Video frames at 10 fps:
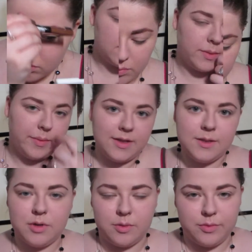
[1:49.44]
So my
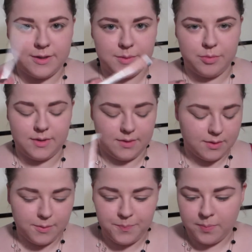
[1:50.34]
biggest problem with this
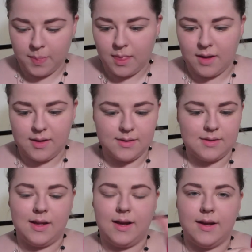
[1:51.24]
pencil
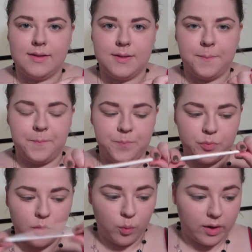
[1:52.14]
is that,
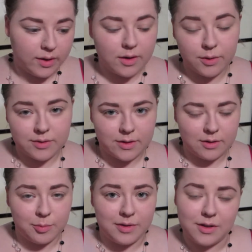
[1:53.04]
one, it goes on a
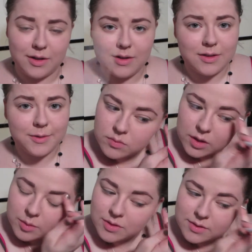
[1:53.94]
little bit dark.
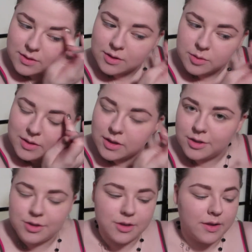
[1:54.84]
The eyebrows look a little bit
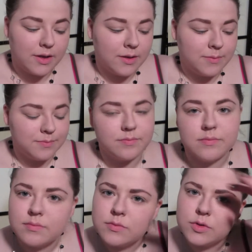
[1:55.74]
harsher than I
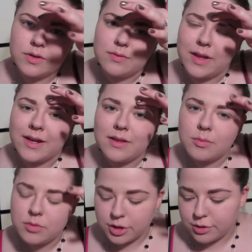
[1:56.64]
sort of like
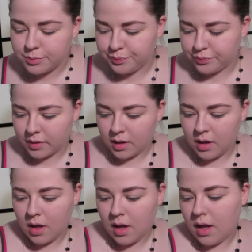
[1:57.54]
them to.
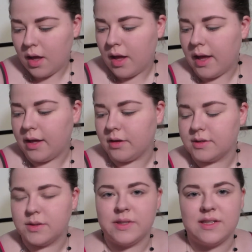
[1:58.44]
And
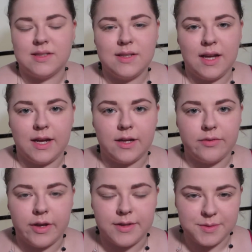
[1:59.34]
also it doesn't
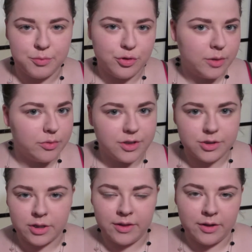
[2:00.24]
have a spoolie
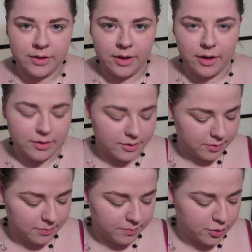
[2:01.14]
brush or anything on the
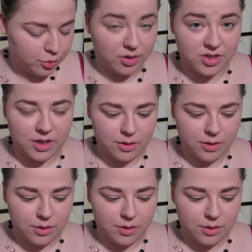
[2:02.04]
end to brush it